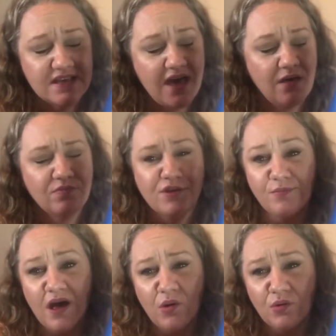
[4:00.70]
and
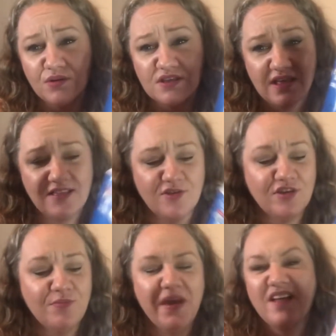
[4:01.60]
tomatoes, and they
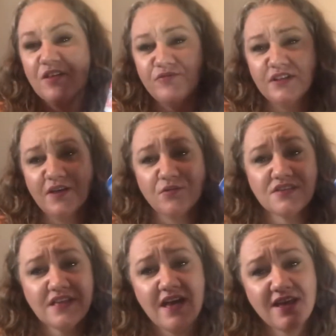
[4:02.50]
just make a lovely little
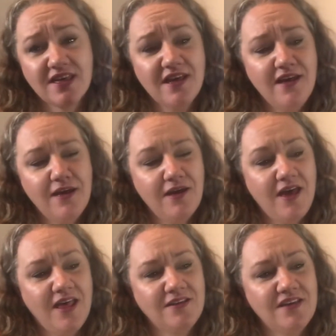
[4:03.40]
snack,
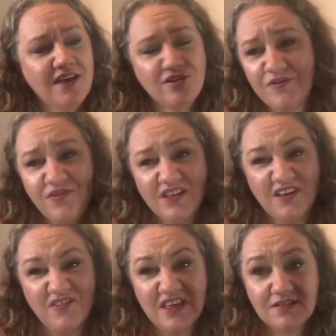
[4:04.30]
and you actually feel like
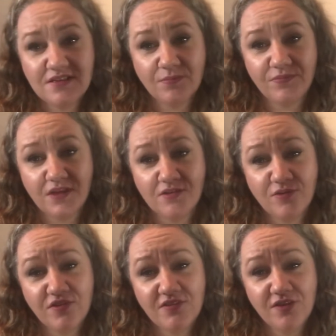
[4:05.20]
you've eaten something. So
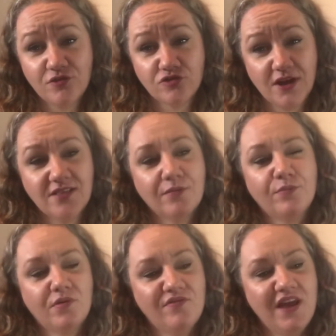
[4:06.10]
if you've never tried them,
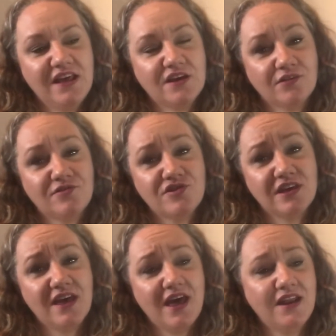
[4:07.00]
they're very
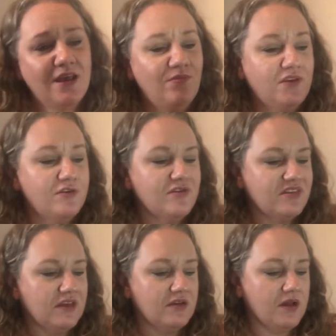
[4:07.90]
crunchy, and they do
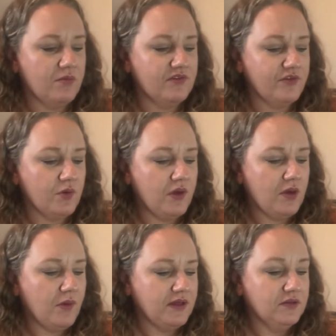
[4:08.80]
sit in your cupboard for quite a
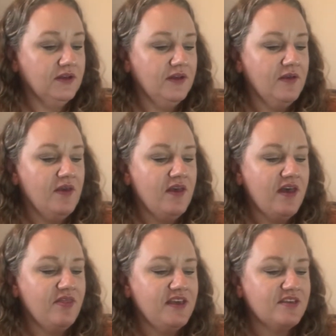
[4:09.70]
while.
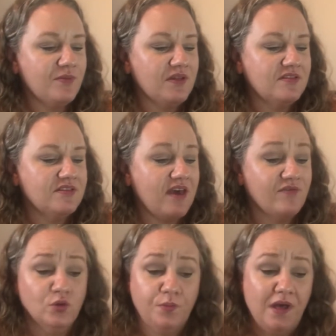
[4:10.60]
And these ones have
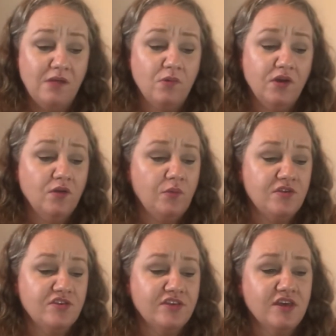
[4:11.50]
no palm oil,
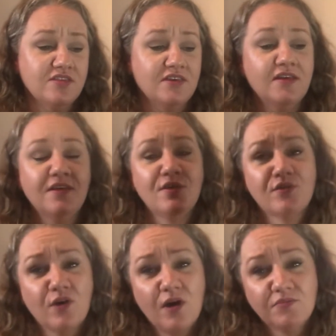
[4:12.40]
which is good,
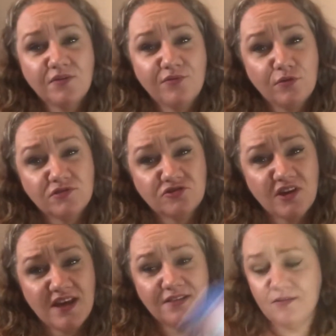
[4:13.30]
so I'm looking forward to
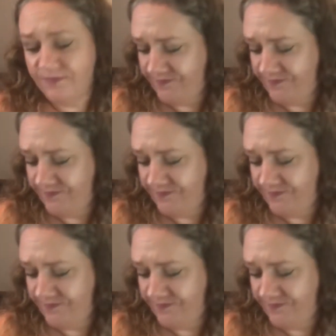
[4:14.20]
trying them.